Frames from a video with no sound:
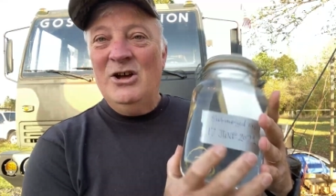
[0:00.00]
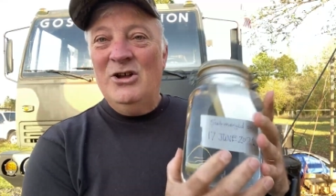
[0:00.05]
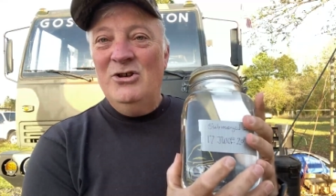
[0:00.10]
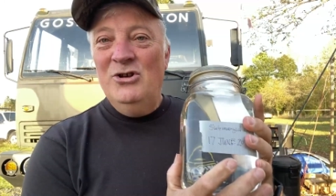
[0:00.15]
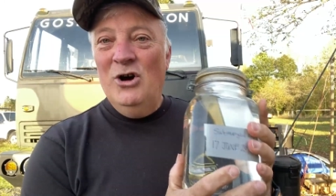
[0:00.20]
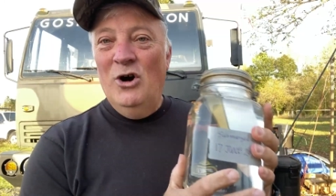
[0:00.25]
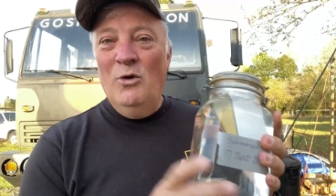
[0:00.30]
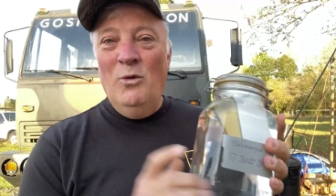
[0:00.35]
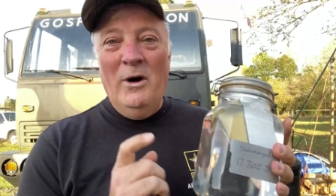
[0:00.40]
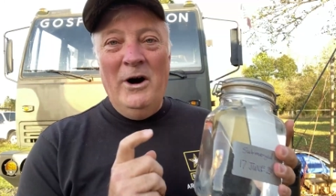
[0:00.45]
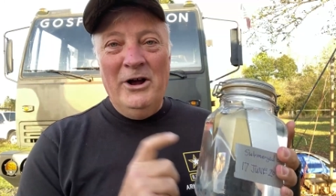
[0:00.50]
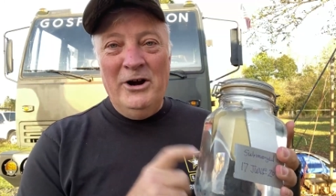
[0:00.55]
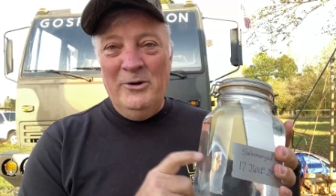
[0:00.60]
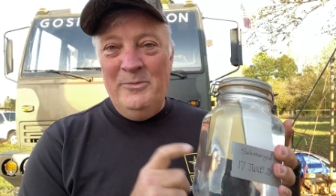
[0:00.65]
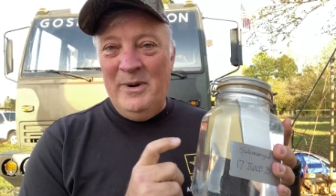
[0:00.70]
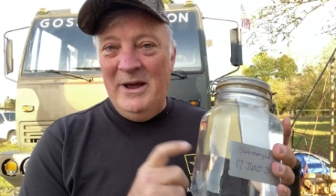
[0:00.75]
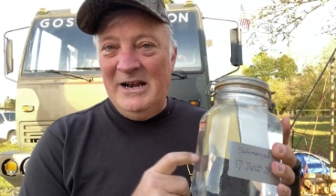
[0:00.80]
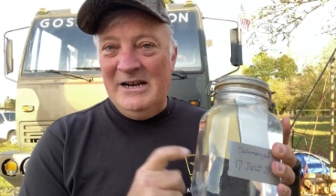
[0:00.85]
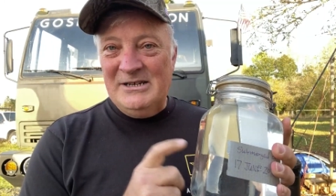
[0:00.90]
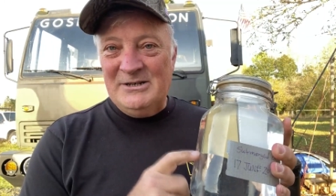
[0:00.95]
No water
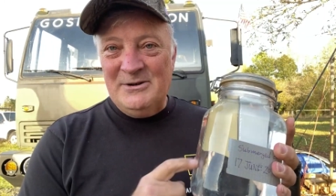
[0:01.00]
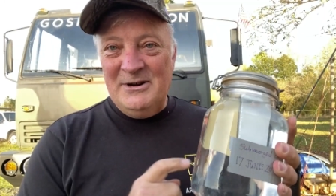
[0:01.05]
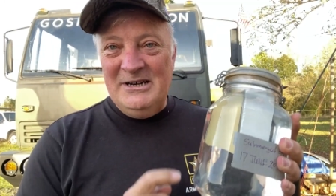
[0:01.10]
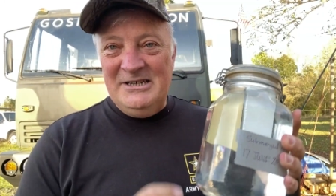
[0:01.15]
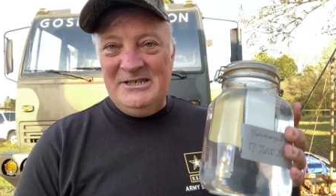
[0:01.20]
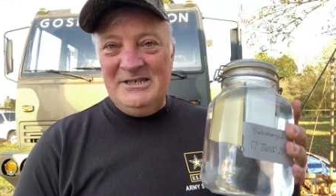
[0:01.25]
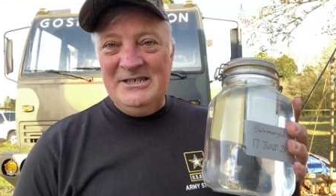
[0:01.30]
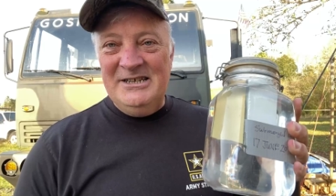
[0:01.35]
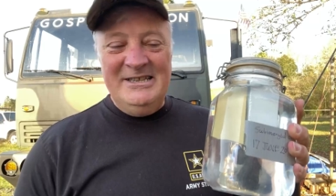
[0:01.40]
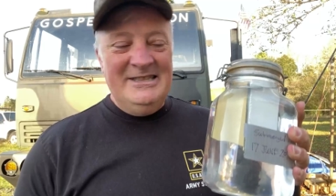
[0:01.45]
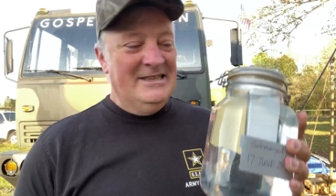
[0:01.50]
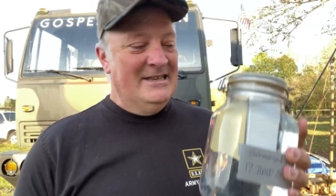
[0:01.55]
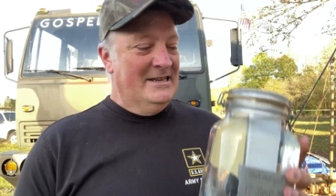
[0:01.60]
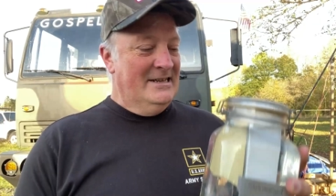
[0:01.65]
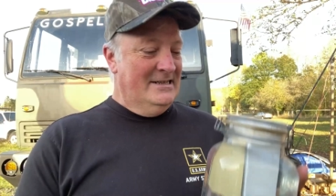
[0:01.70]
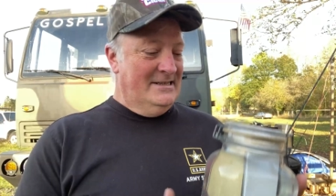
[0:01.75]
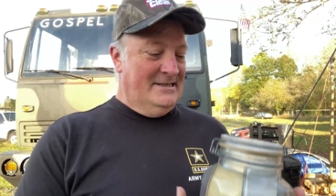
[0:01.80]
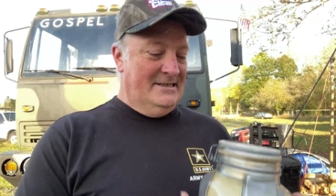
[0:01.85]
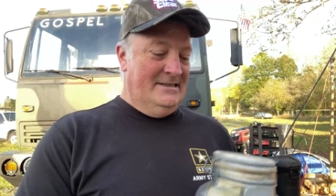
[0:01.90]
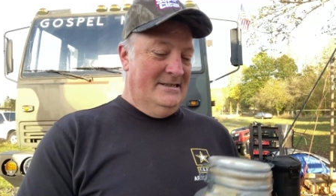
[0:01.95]
penetration in
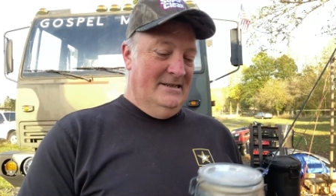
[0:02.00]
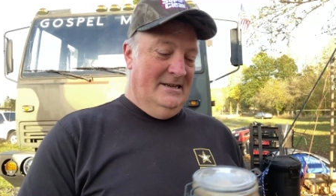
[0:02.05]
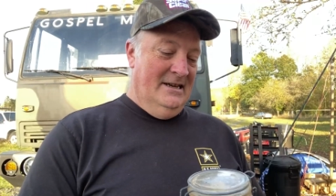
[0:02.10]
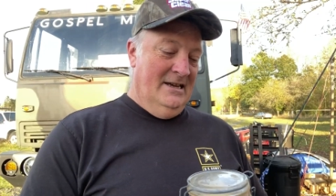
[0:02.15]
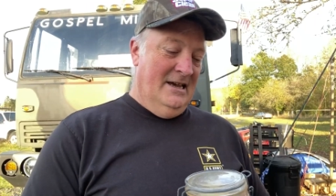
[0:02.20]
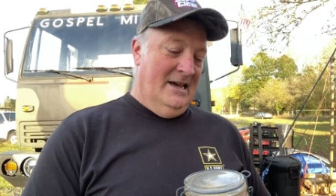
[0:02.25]
this.